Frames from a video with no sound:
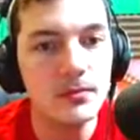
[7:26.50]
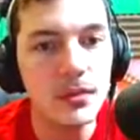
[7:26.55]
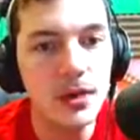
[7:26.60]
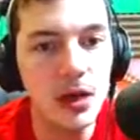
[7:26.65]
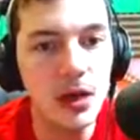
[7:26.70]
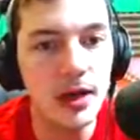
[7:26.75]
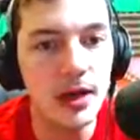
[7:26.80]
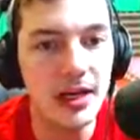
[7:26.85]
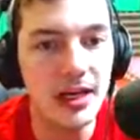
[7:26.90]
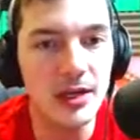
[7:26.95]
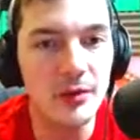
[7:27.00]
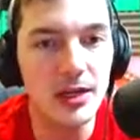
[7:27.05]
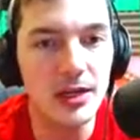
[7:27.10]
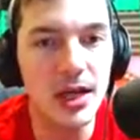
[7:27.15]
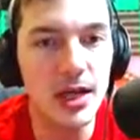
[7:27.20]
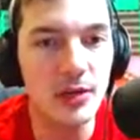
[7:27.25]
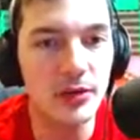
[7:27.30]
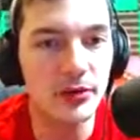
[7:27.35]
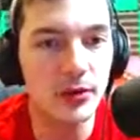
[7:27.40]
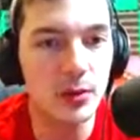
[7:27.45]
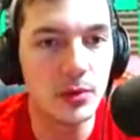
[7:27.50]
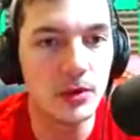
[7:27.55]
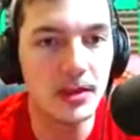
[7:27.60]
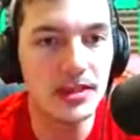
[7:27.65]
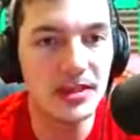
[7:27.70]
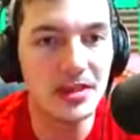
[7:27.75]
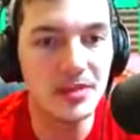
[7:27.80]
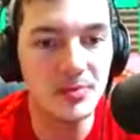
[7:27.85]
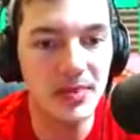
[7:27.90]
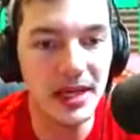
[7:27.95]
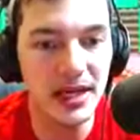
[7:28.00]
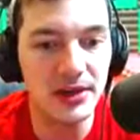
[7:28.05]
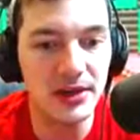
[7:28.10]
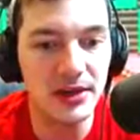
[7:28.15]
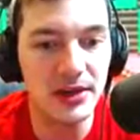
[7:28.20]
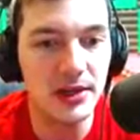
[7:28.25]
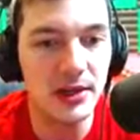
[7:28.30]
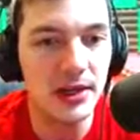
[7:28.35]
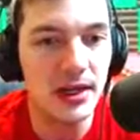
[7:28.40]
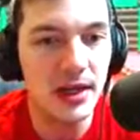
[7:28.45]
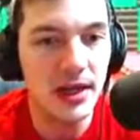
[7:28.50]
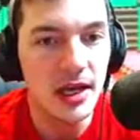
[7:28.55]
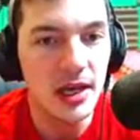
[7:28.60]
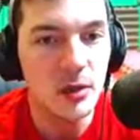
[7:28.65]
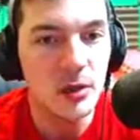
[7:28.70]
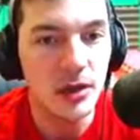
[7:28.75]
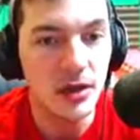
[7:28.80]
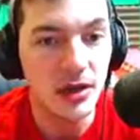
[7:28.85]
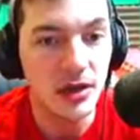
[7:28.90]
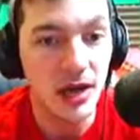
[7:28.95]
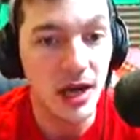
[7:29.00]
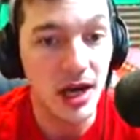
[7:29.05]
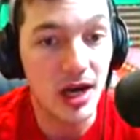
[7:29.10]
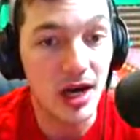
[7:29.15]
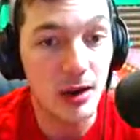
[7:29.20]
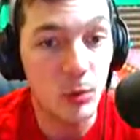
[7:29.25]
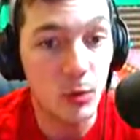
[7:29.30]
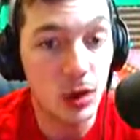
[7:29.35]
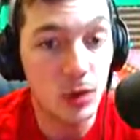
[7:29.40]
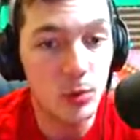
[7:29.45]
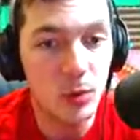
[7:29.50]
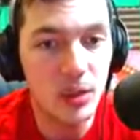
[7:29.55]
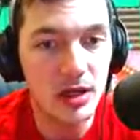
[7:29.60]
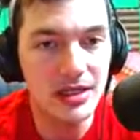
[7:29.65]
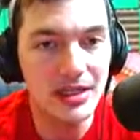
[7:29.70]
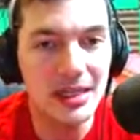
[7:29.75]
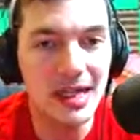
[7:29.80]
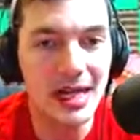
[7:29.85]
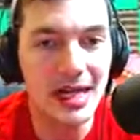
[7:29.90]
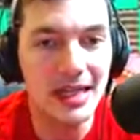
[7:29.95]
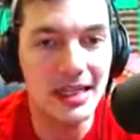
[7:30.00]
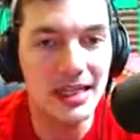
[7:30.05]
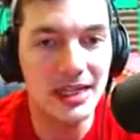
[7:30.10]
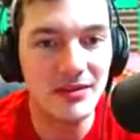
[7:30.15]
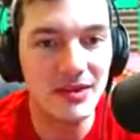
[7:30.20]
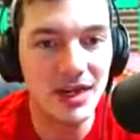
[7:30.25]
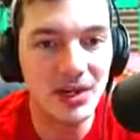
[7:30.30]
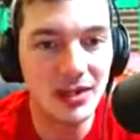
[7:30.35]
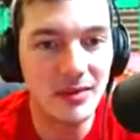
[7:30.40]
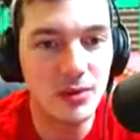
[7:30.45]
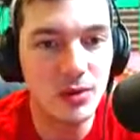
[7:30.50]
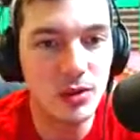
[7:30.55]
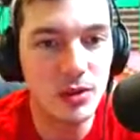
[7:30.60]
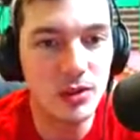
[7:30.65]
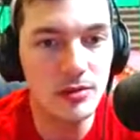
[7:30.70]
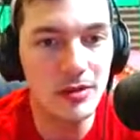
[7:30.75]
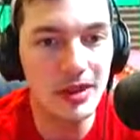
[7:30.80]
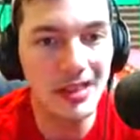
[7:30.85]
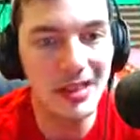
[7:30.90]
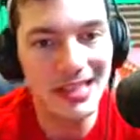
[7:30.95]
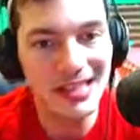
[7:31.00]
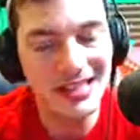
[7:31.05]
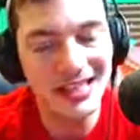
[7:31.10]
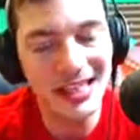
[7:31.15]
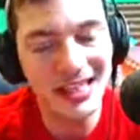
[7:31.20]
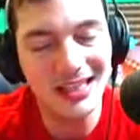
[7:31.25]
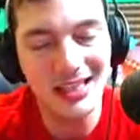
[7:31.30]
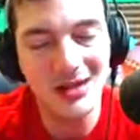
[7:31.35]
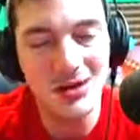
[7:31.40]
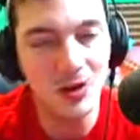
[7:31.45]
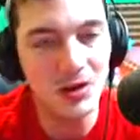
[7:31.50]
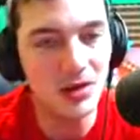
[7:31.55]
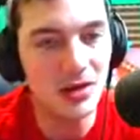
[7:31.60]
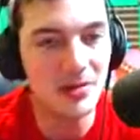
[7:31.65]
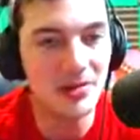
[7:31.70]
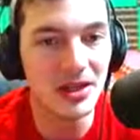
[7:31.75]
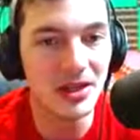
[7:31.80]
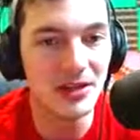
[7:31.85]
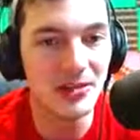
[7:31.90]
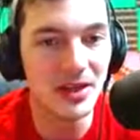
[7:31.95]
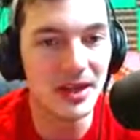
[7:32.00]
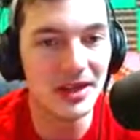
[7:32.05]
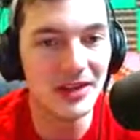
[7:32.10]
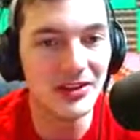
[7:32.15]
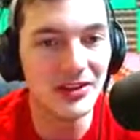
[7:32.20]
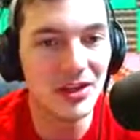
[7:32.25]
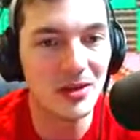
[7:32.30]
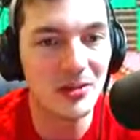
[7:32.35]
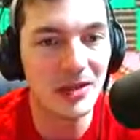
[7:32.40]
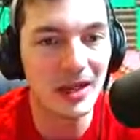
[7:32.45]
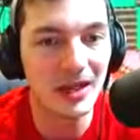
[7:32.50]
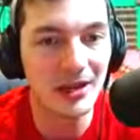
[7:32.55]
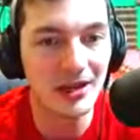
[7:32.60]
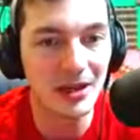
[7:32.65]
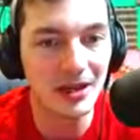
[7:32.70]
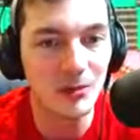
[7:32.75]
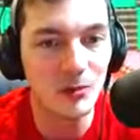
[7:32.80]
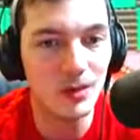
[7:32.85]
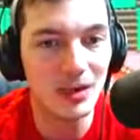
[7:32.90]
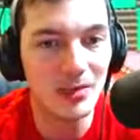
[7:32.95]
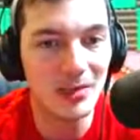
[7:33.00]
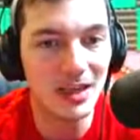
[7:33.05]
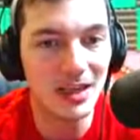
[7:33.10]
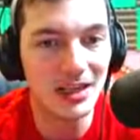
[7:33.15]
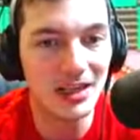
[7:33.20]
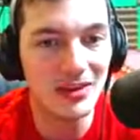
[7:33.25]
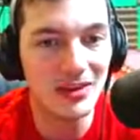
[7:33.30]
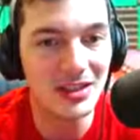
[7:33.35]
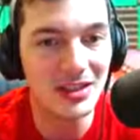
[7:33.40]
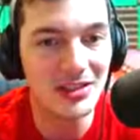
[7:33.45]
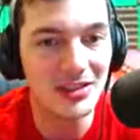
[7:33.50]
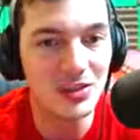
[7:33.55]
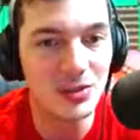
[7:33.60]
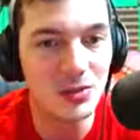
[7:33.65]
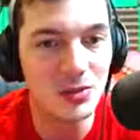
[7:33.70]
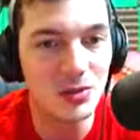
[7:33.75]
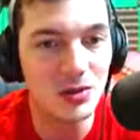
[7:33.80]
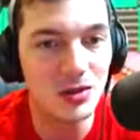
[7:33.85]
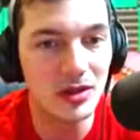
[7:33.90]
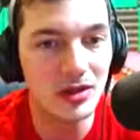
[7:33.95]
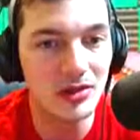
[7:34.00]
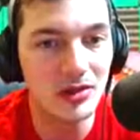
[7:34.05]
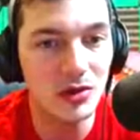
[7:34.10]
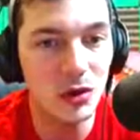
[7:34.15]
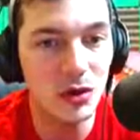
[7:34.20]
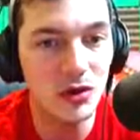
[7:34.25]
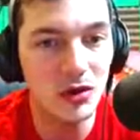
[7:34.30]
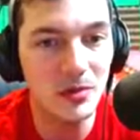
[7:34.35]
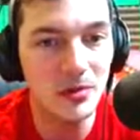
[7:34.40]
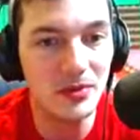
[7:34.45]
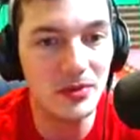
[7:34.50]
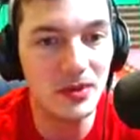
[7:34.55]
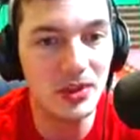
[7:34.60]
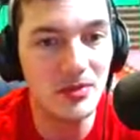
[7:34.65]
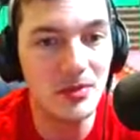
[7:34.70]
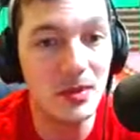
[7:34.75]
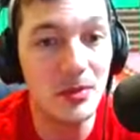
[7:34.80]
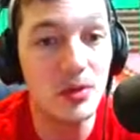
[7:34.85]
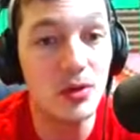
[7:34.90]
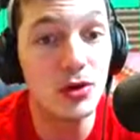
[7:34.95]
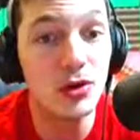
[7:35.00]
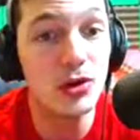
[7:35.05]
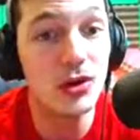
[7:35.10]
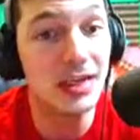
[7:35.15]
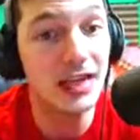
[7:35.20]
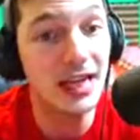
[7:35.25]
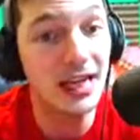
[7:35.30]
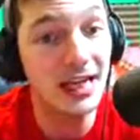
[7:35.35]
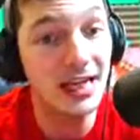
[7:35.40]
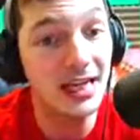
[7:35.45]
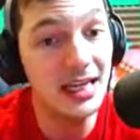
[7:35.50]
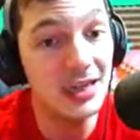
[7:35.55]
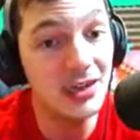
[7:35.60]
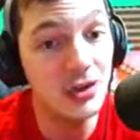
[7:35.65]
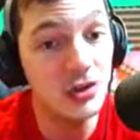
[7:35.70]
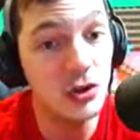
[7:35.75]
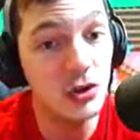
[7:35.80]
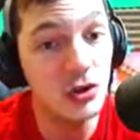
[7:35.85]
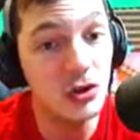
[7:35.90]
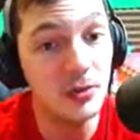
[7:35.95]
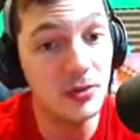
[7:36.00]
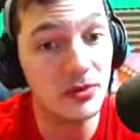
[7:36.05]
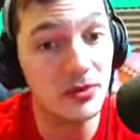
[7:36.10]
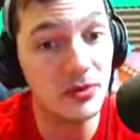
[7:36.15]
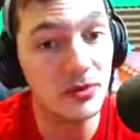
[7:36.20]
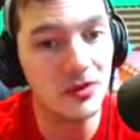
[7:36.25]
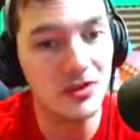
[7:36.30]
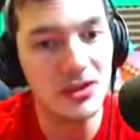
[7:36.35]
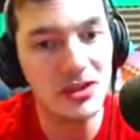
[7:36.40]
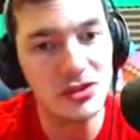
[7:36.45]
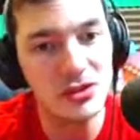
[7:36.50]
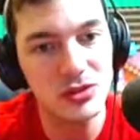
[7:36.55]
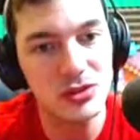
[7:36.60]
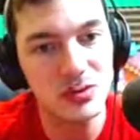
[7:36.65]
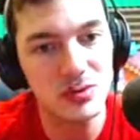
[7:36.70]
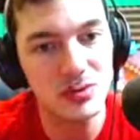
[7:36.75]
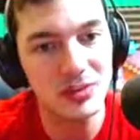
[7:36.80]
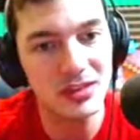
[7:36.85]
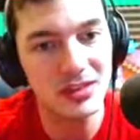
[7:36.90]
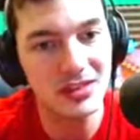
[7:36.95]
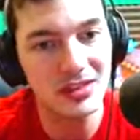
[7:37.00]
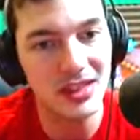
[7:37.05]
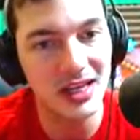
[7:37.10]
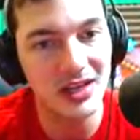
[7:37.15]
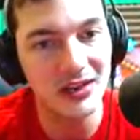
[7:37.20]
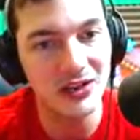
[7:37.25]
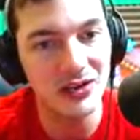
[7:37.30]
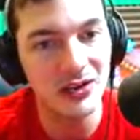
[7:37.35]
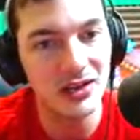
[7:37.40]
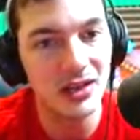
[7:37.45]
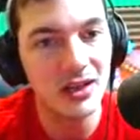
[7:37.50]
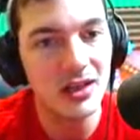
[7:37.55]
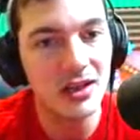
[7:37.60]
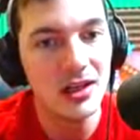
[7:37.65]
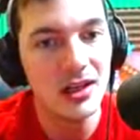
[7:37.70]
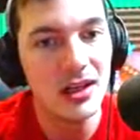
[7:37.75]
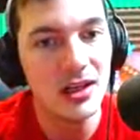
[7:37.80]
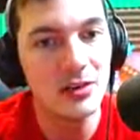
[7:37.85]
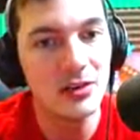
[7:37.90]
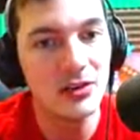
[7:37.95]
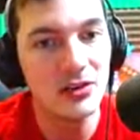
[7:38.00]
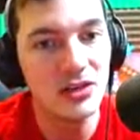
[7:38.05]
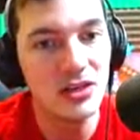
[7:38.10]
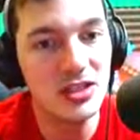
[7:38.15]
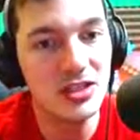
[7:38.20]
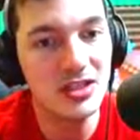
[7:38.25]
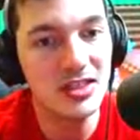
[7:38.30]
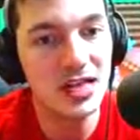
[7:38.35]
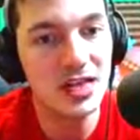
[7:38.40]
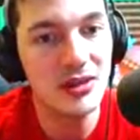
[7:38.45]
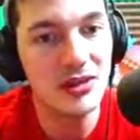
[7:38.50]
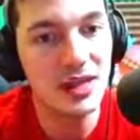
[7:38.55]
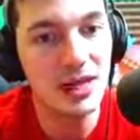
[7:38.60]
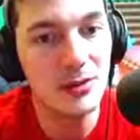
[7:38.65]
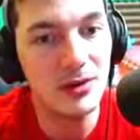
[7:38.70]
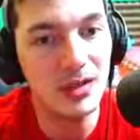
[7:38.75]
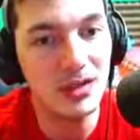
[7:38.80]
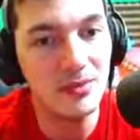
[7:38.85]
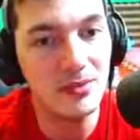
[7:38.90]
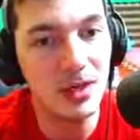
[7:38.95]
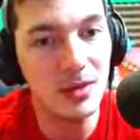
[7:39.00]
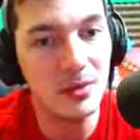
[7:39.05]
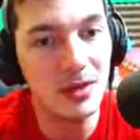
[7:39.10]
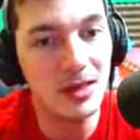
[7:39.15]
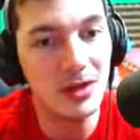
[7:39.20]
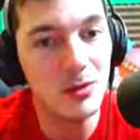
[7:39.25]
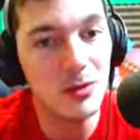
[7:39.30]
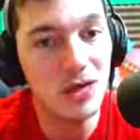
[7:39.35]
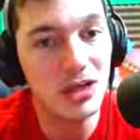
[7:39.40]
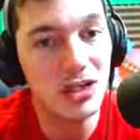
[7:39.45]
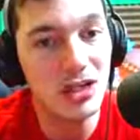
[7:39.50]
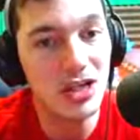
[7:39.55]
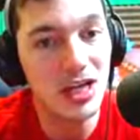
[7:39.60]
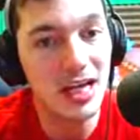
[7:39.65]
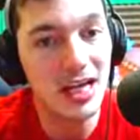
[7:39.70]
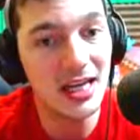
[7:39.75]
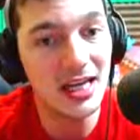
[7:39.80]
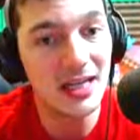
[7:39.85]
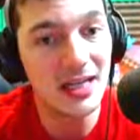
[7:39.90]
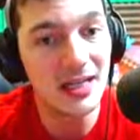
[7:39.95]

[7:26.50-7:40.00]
All right, here we go. So we're in this battle here. We're 1-1 tied. I've got the mortar ready. He's got the golem, though, man. So I'm like, all right, what am I going to even do? It's golems here. My mortar can't hit the golem, so it's going to shoot the princess. And once she's down, now it could maybe get one shot.